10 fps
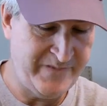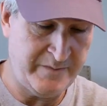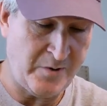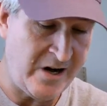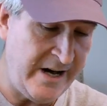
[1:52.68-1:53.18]

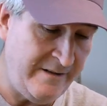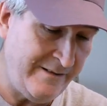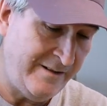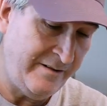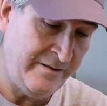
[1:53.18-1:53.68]

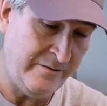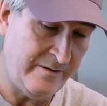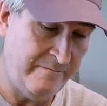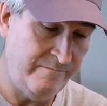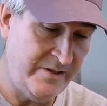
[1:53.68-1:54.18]
Sprite
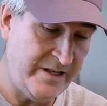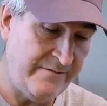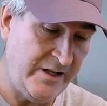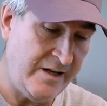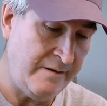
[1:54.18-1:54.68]
or
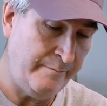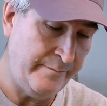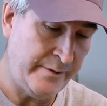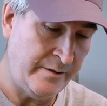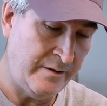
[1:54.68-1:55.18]

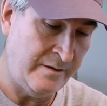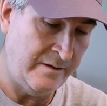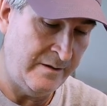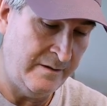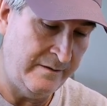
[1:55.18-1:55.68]
7-Up
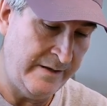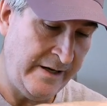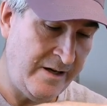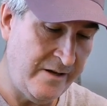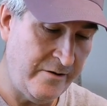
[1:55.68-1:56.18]
or
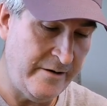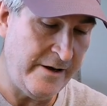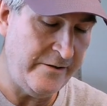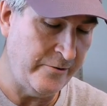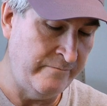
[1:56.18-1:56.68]
any
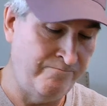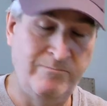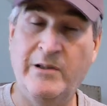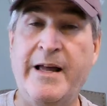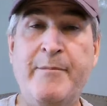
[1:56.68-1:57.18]
other
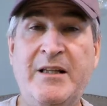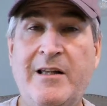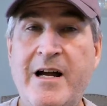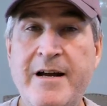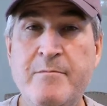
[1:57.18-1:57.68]

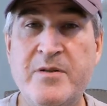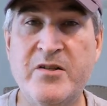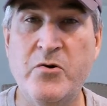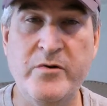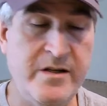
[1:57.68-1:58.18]
lemon-lime
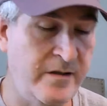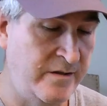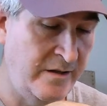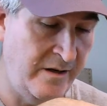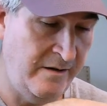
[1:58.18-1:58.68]

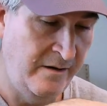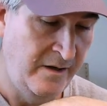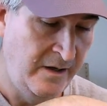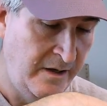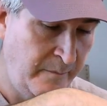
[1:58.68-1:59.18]
sodas that
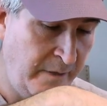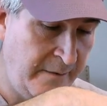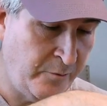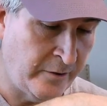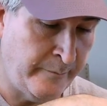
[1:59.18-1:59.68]

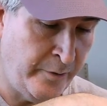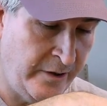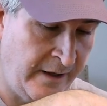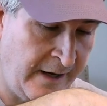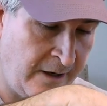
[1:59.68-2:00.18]
people are
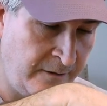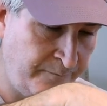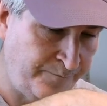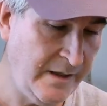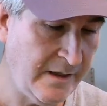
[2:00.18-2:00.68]
putting
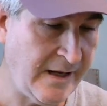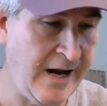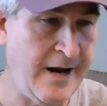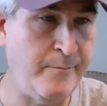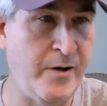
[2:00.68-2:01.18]
out. Take the
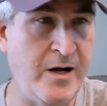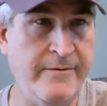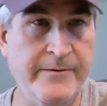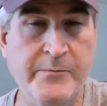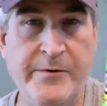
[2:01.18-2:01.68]
cap off,